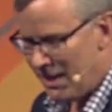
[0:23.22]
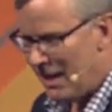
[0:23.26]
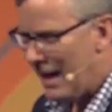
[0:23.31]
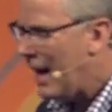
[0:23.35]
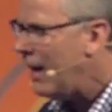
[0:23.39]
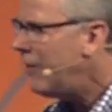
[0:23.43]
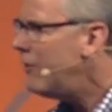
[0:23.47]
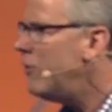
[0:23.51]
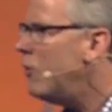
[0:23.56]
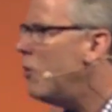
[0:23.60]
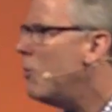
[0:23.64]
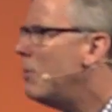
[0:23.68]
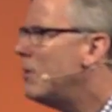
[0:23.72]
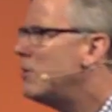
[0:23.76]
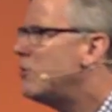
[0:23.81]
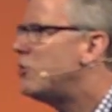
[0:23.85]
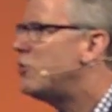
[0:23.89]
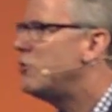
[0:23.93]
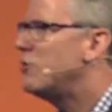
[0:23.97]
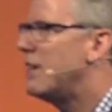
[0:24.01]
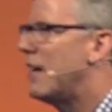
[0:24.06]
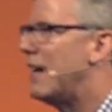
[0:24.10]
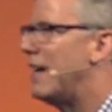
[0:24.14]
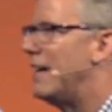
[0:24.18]
I don't know about
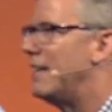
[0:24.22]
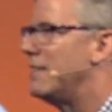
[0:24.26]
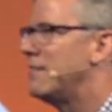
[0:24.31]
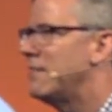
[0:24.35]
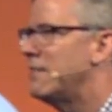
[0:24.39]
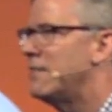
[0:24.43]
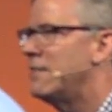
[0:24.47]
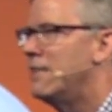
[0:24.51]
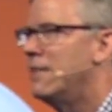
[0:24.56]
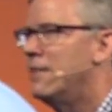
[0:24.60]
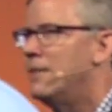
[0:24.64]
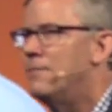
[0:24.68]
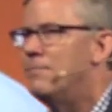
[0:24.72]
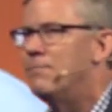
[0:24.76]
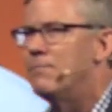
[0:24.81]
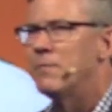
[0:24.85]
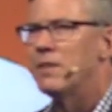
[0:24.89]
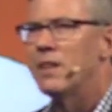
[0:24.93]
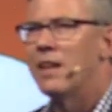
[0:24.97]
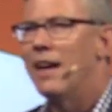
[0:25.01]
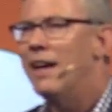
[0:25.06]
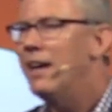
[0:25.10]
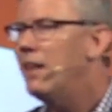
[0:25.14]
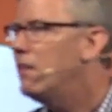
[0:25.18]
you guys,
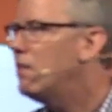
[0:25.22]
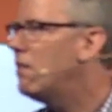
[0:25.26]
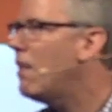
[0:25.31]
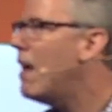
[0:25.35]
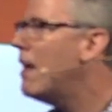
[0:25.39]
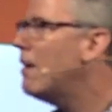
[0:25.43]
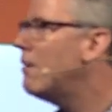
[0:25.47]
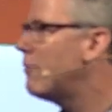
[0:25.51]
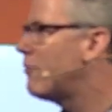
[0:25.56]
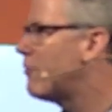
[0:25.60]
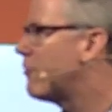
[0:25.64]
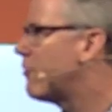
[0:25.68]
I have a lot of